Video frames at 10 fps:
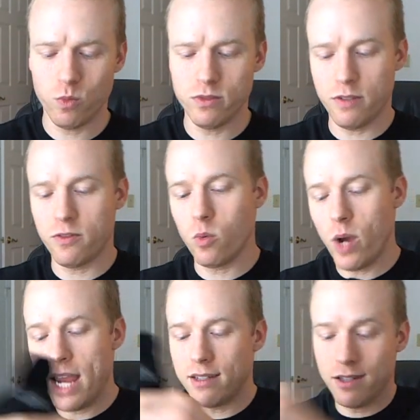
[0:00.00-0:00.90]
different
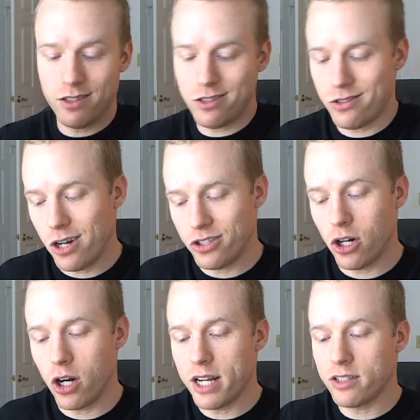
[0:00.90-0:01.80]
ways, and it just starts
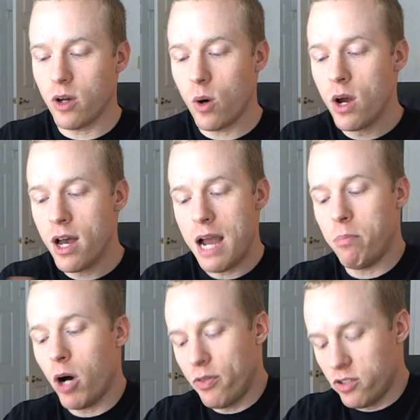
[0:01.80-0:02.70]
hurting. So I
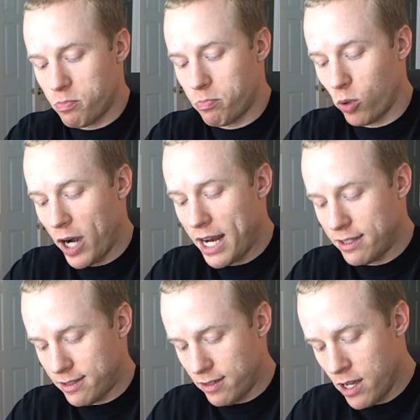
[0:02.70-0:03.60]
bought this
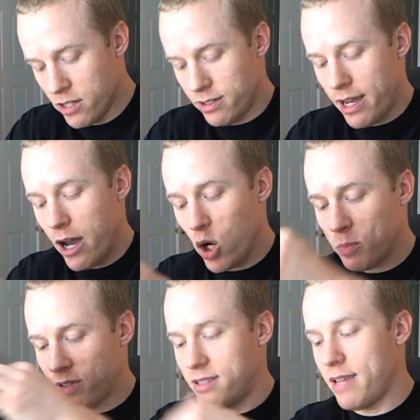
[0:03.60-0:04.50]
brace to
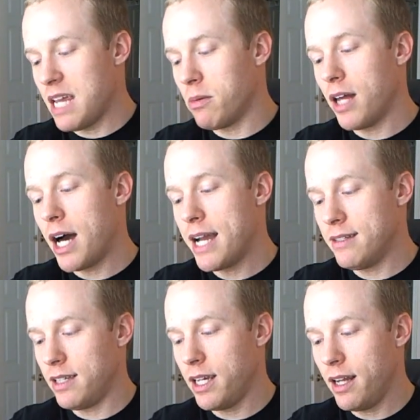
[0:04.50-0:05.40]
help
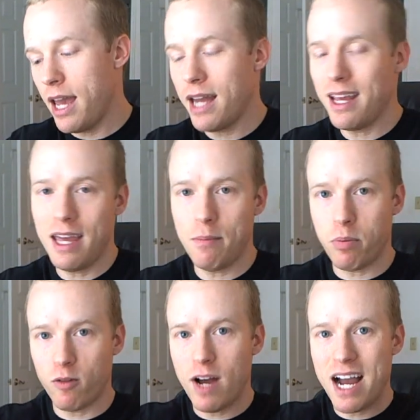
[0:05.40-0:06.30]
stabilize it, and it
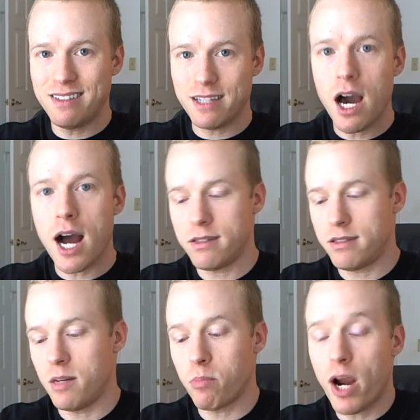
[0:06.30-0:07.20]
provides
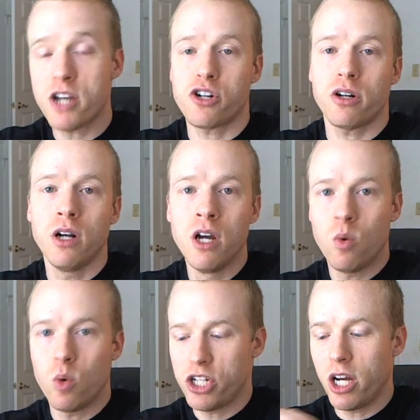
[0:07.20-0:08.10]
constant pressure,
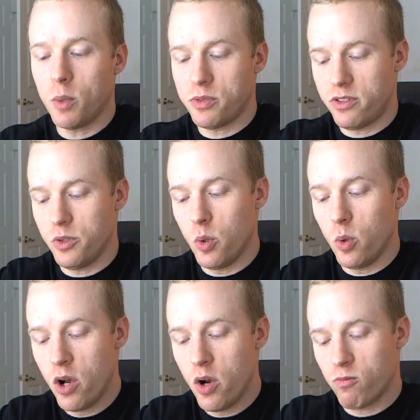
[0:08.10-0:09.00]
which helps
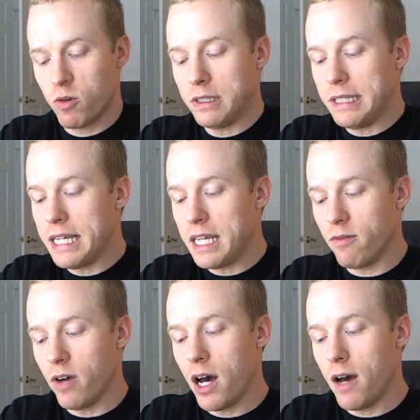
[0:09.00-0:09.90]
to
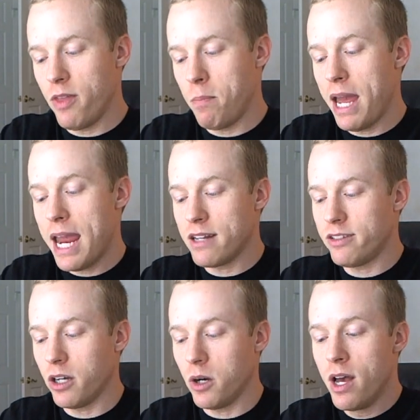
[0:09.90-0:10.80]
relieve the pain.
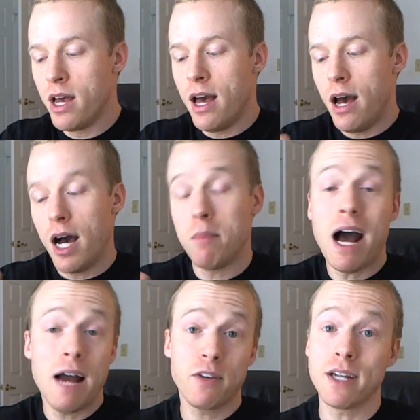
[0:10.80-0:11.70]
So
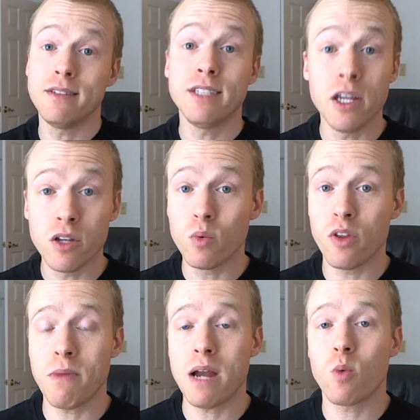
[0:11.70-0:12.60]
I've continued
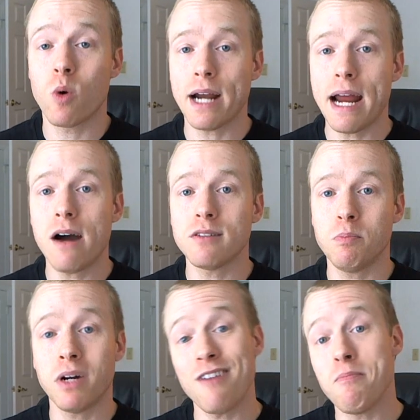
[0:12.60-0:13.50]
with my workouts,
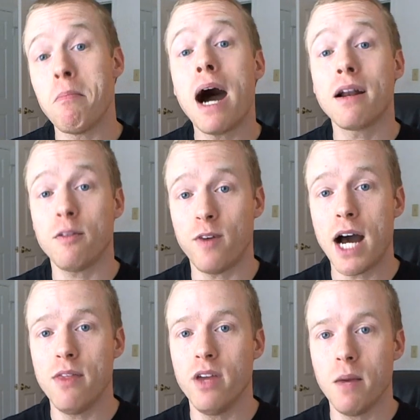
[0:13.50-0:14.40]
but I've
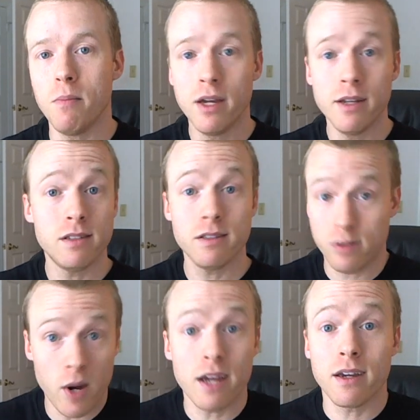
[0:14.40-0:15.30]
modified them
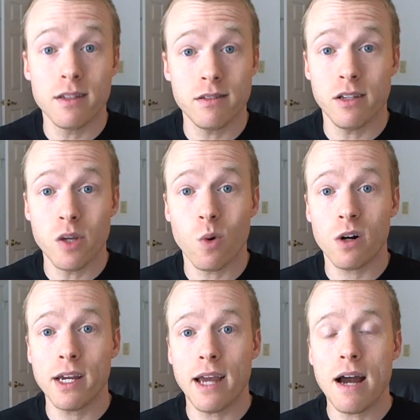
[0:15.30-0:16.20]
so I can continue
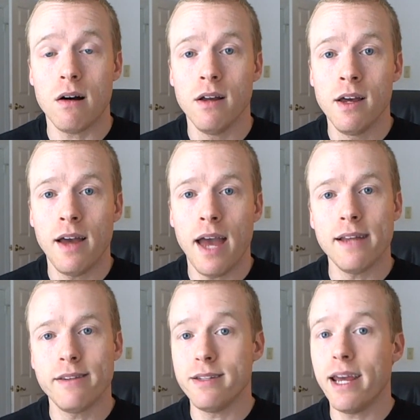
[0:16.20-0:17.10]
working out.
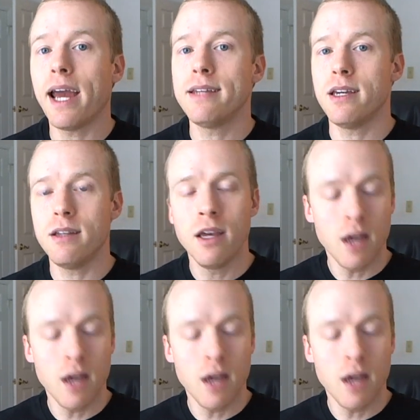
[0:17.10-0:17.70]
And today I did